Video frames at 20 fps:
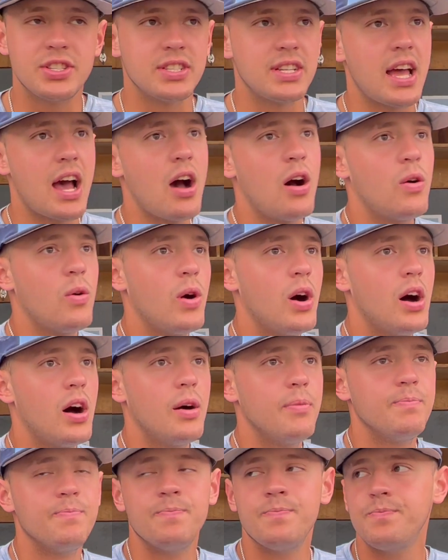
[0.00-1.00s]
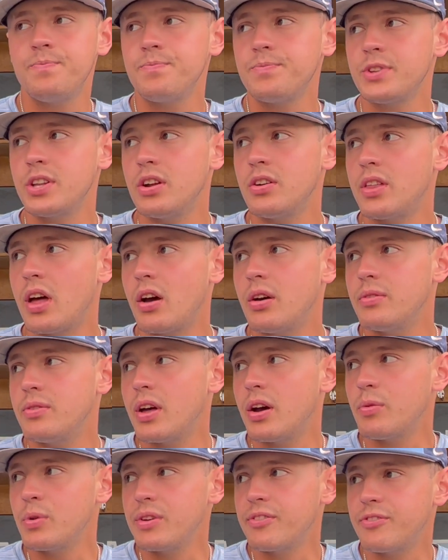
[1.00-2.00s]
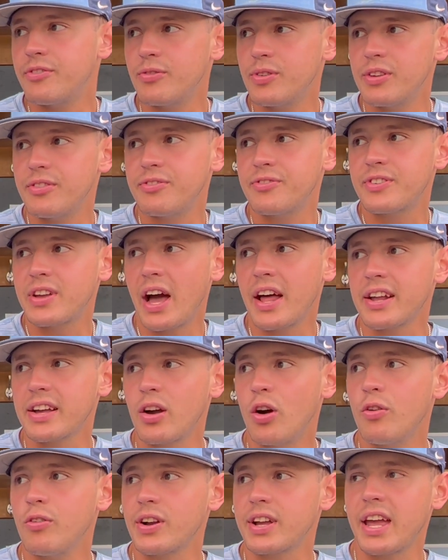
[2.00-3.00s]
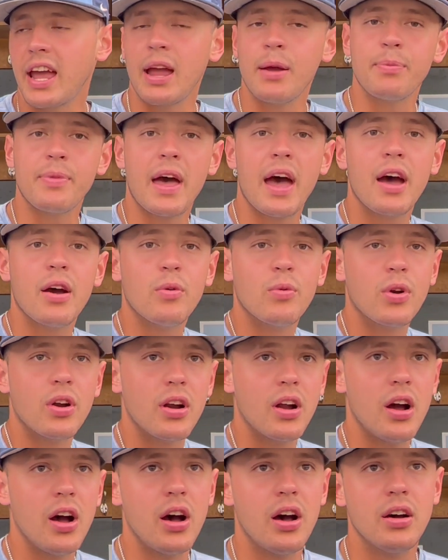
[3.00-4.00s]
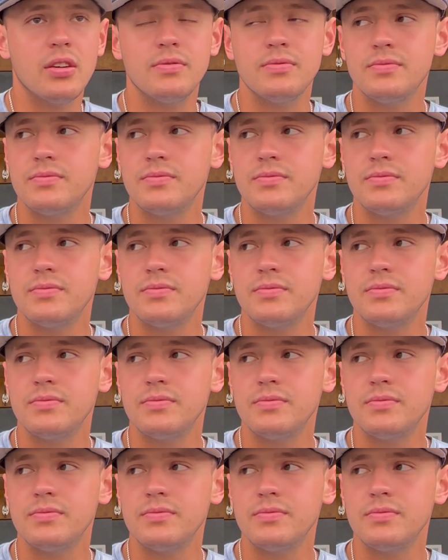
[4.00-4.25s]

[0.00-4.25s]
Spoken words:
and now that we've kind of overcame that, we're